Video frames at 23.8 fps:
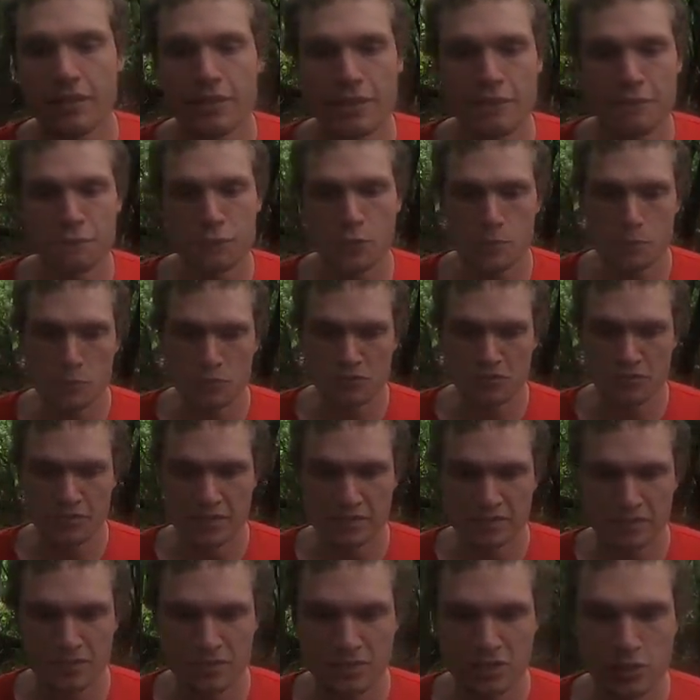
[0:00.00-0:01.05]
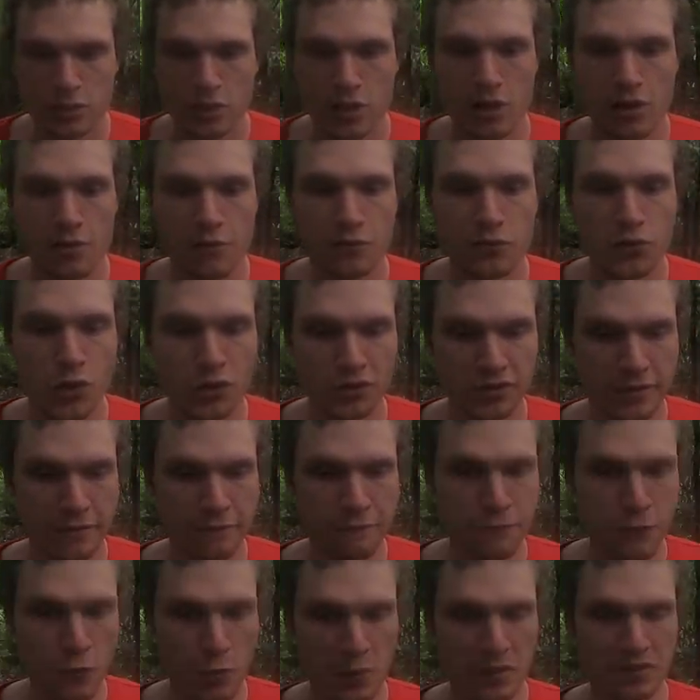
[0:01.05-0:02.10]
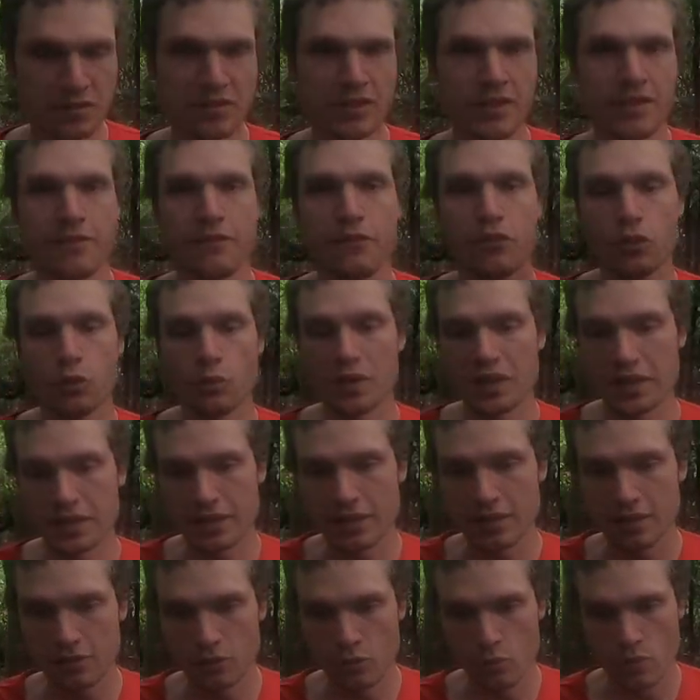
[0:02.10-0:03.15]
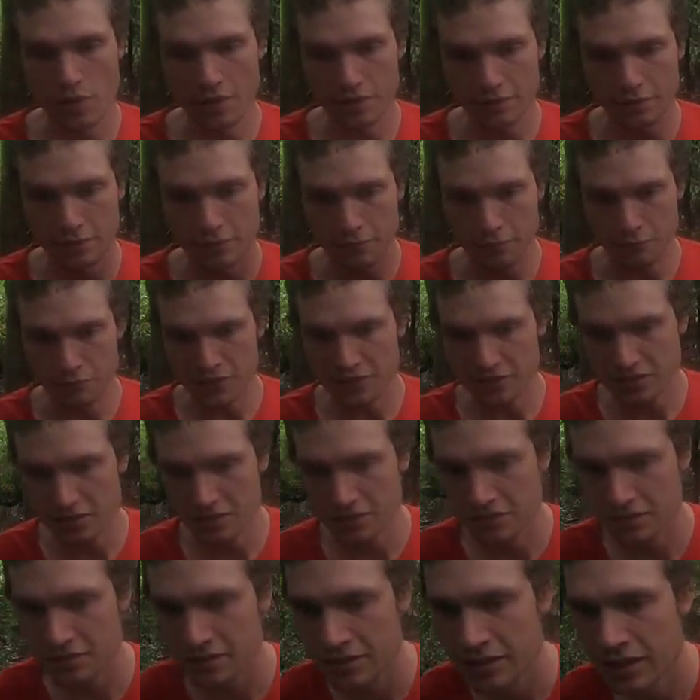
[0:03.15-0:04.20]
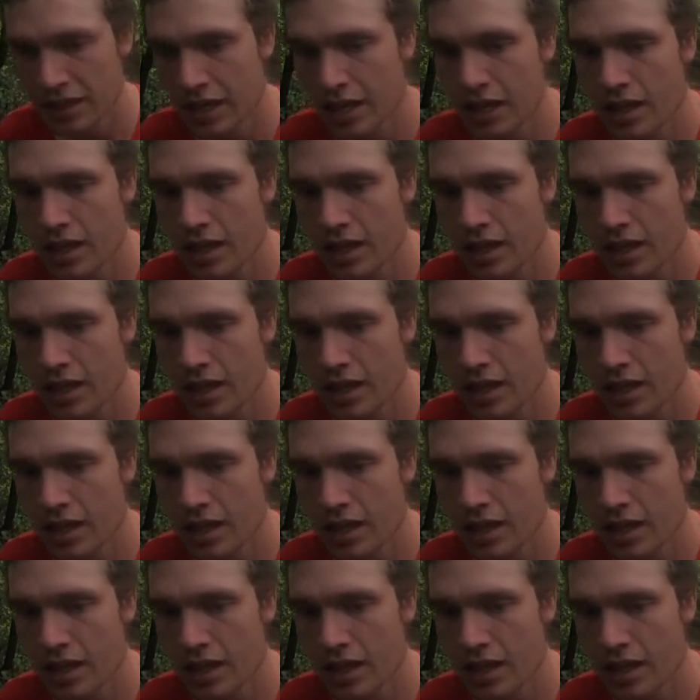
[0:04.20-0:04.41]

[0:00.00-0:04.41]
The football simulator is going to go with Nottingham Forest 3-1 victors.